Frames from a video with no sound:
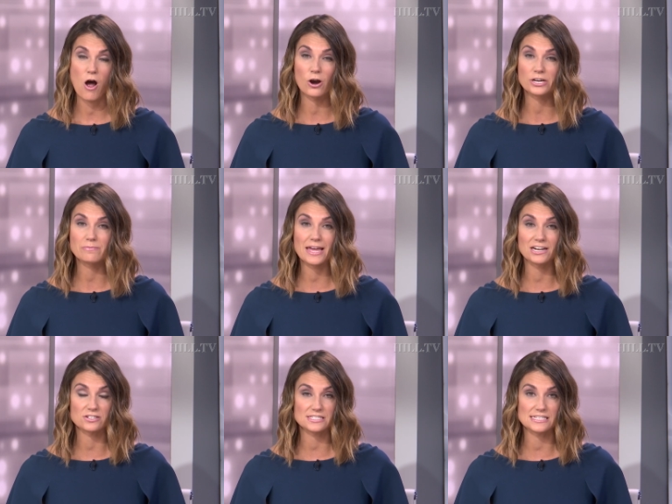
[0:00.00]
Already
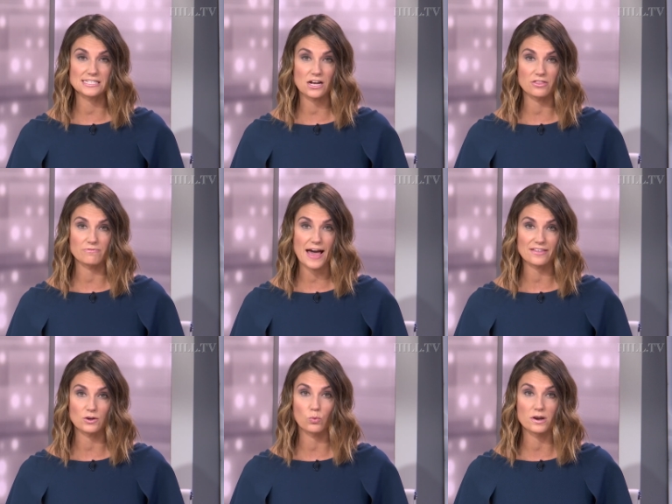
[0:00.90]
many are seizing on the
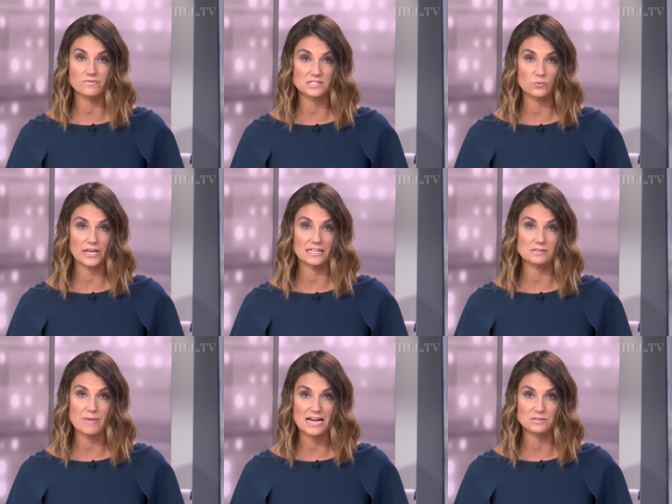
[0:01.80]
fact that one of this
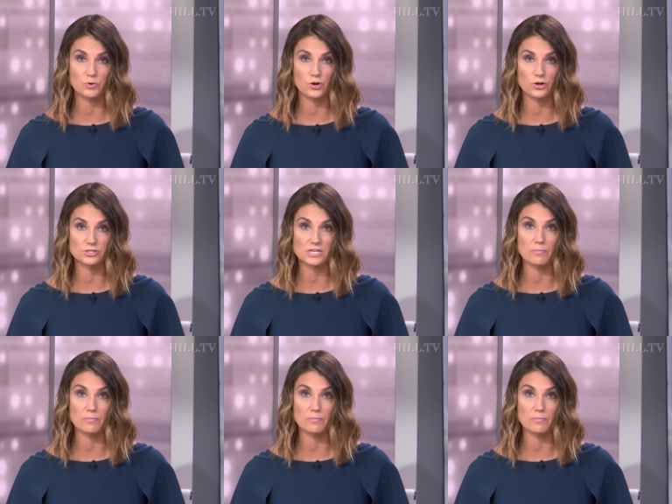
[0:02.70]
weekend's mass murderers